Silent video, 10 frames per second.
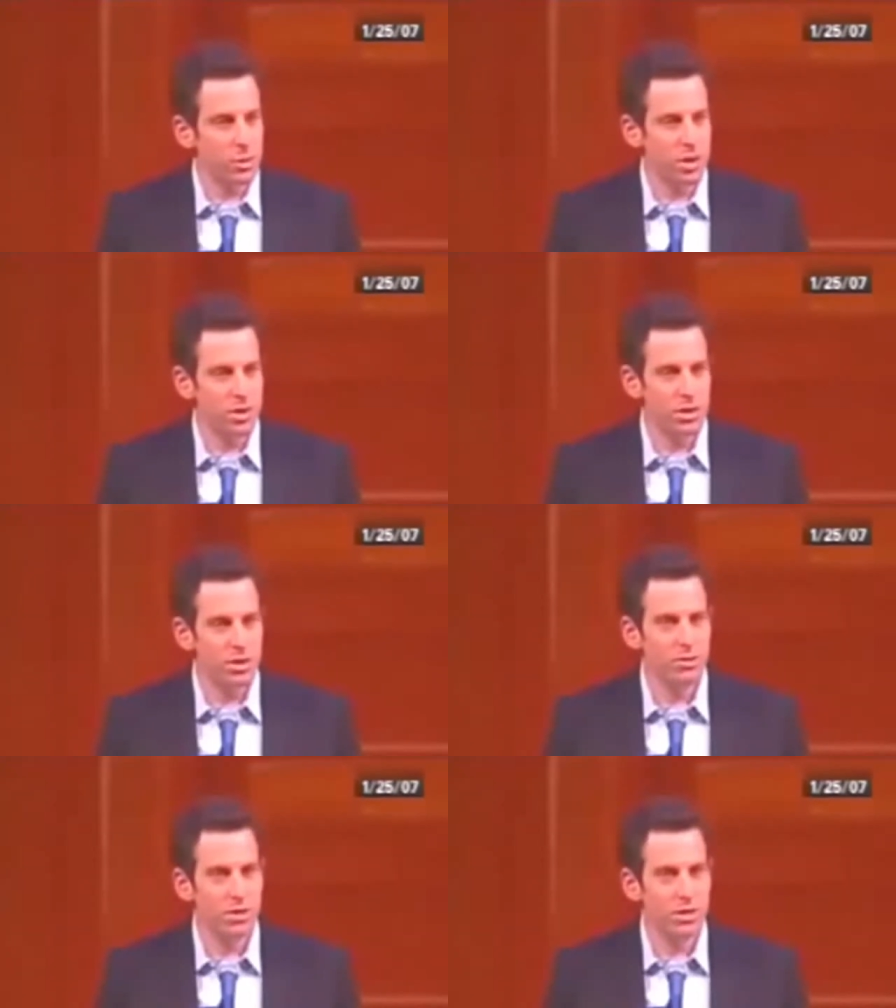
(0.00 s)
I mean, we are
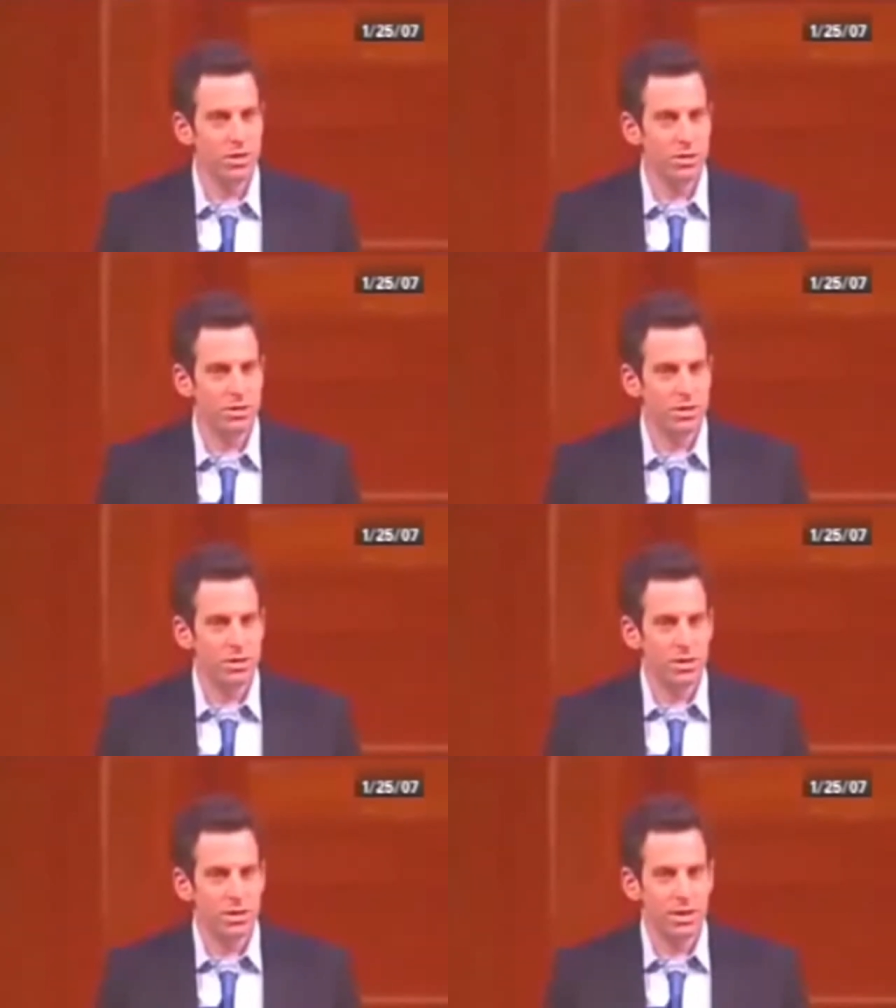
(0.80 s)
living
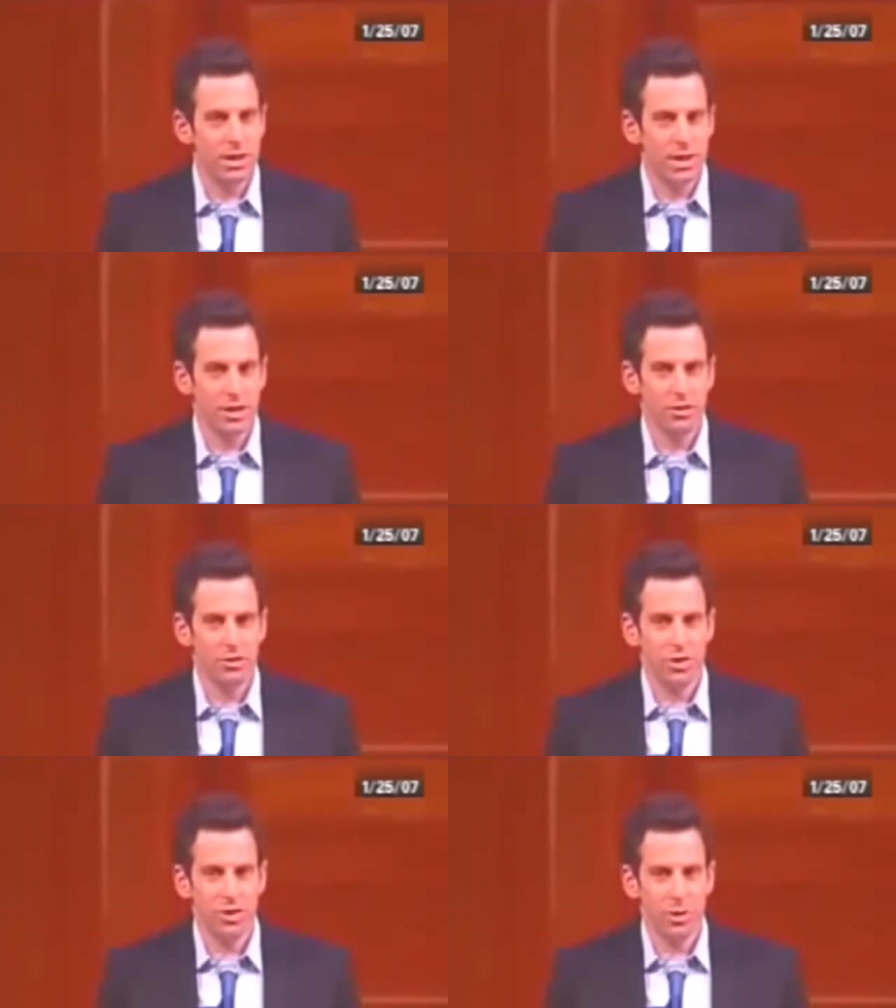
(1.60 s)
in a
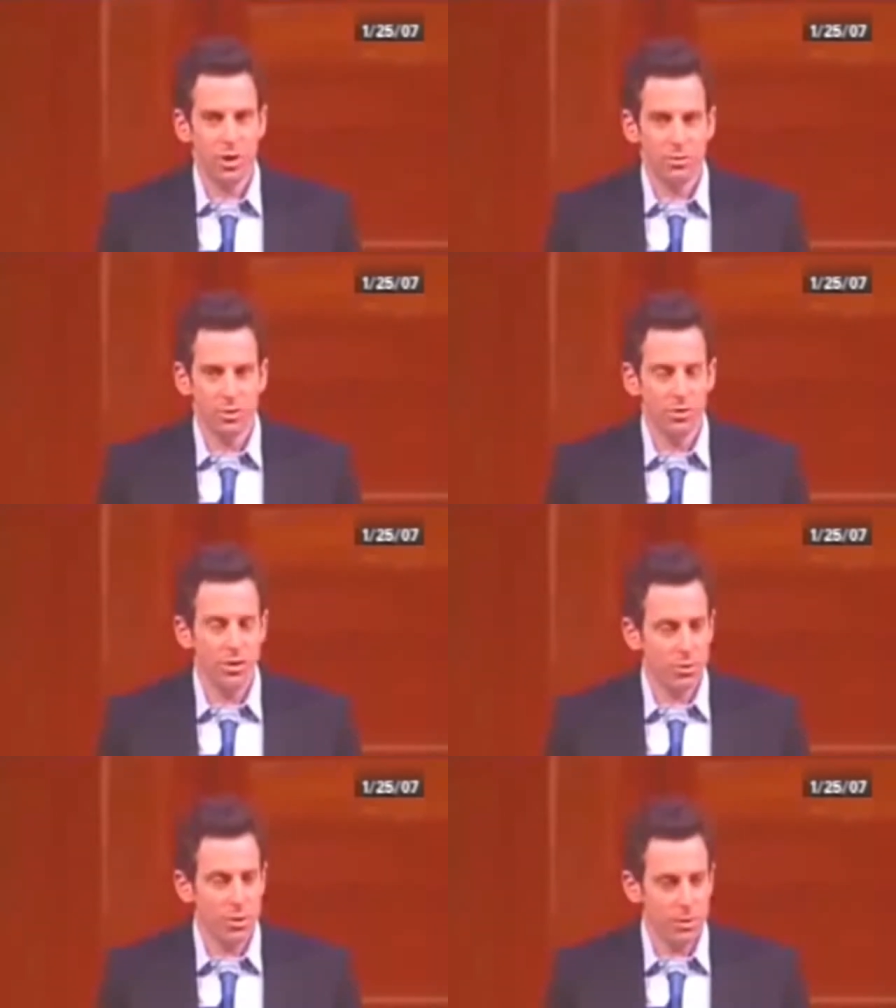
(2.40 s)
country where
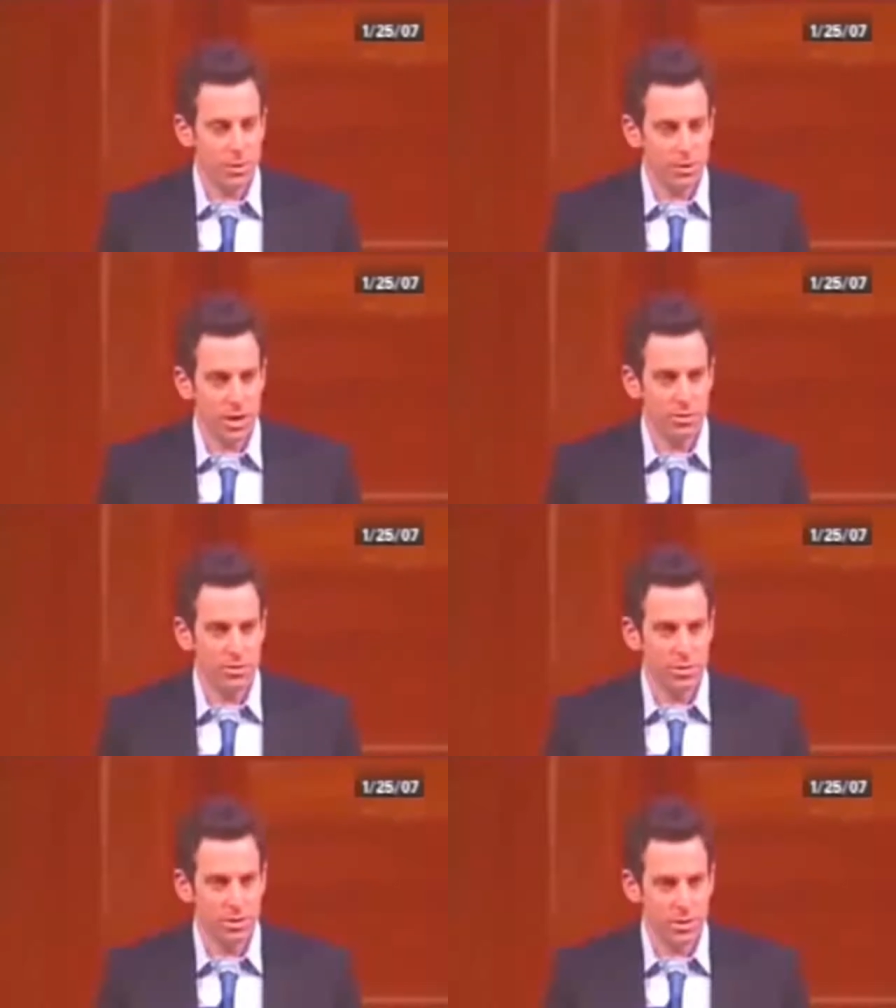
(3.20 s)
53%
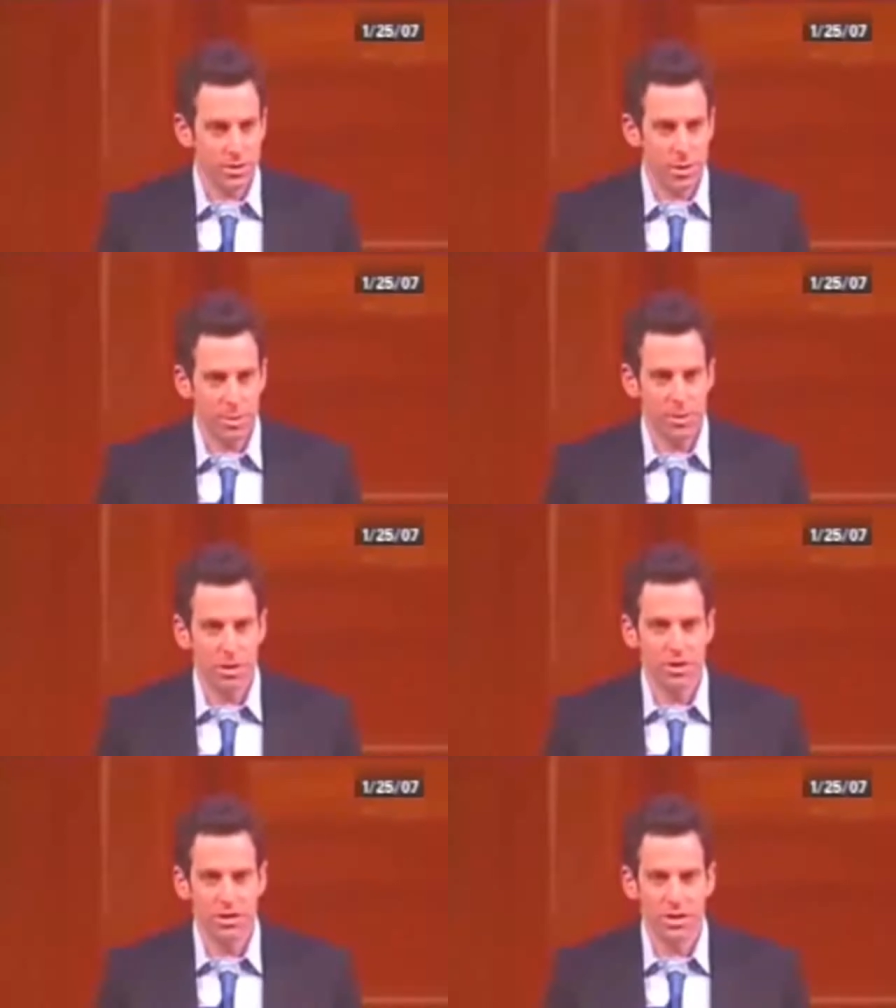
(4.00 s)
of the, the
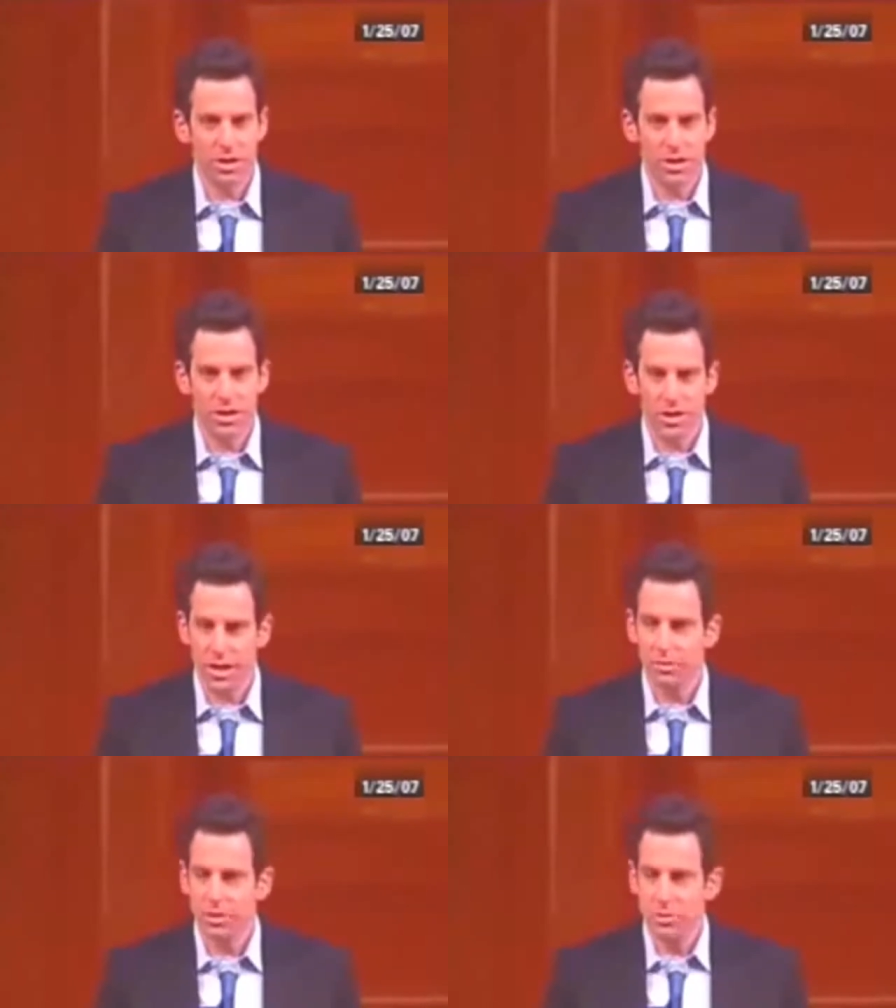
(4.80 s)
population
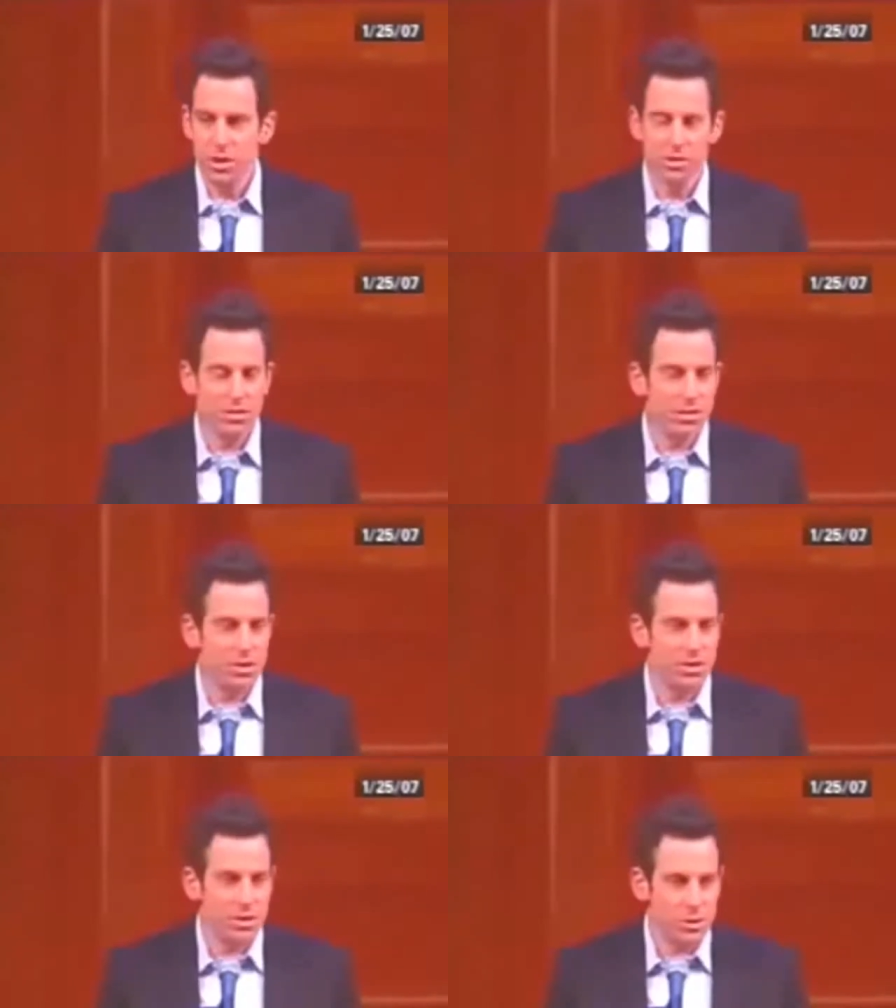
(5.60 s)
claims to believe that
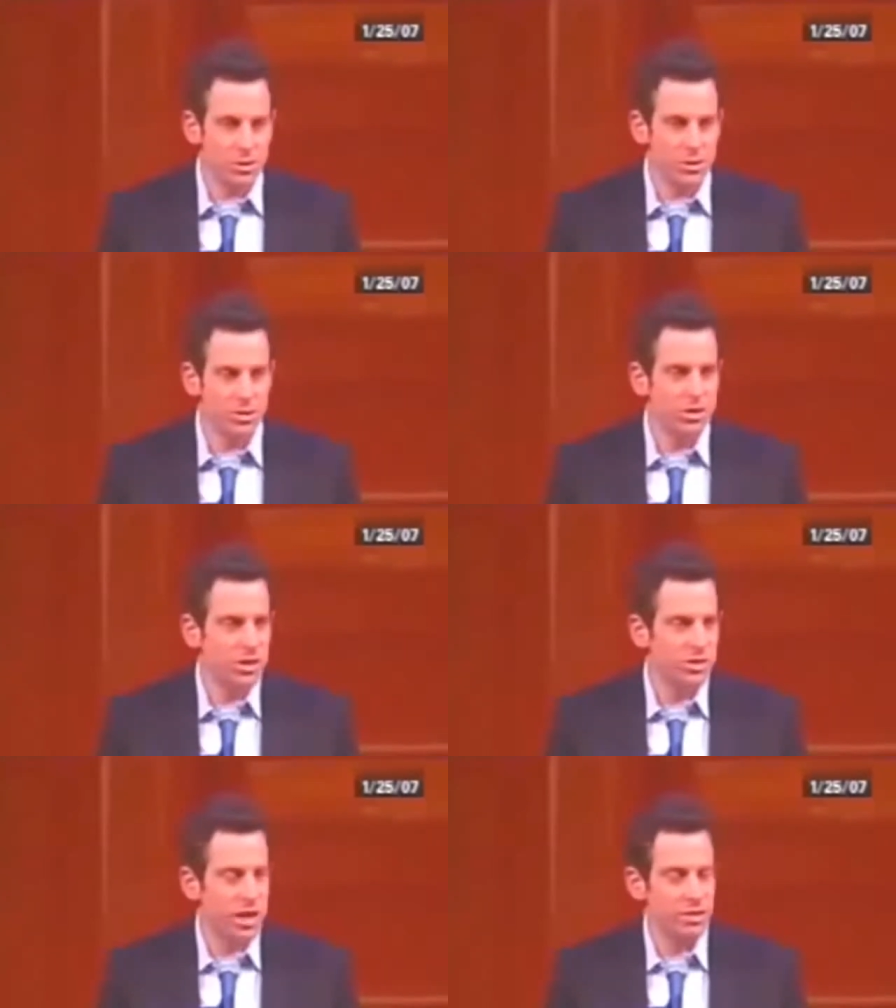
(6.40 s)
the, the universe is
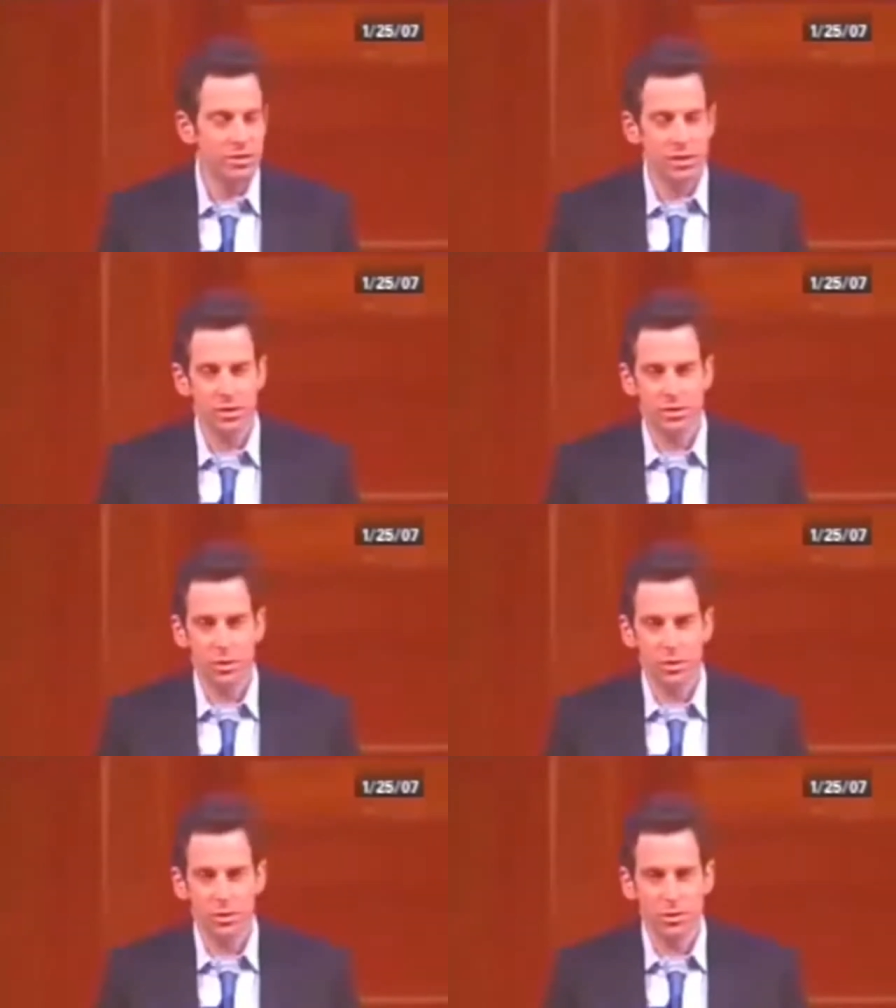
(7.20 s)
6,000 years
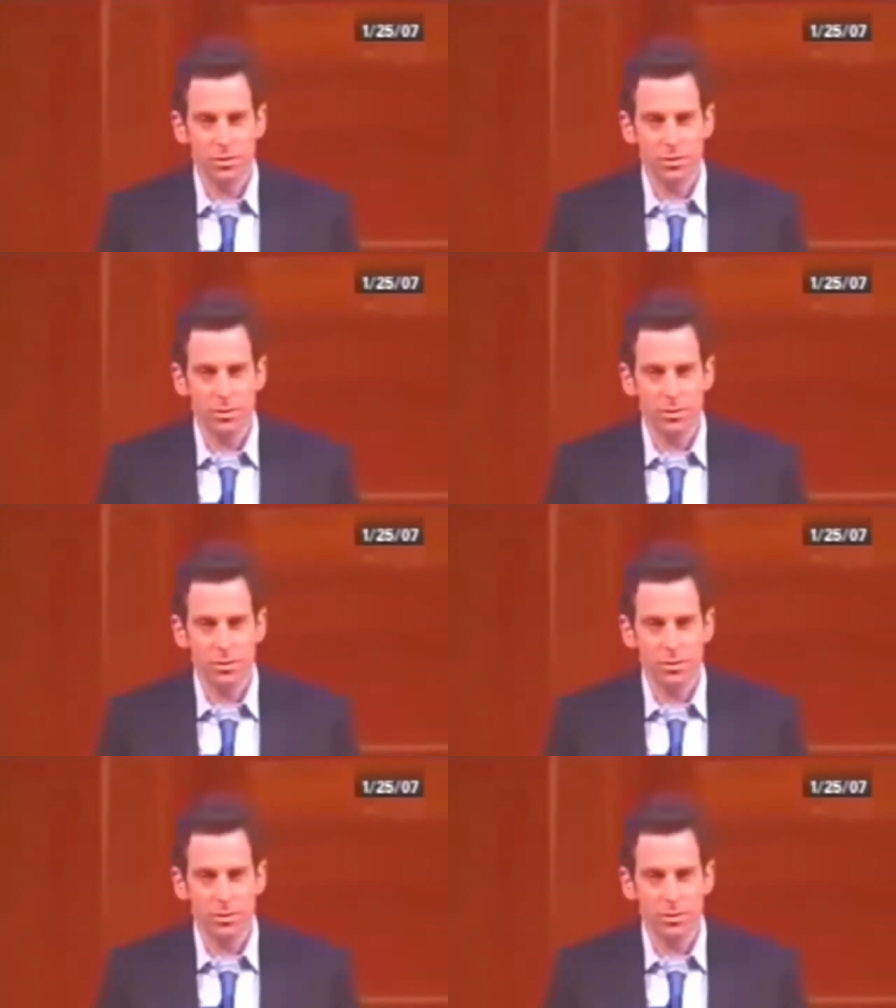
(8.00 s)
old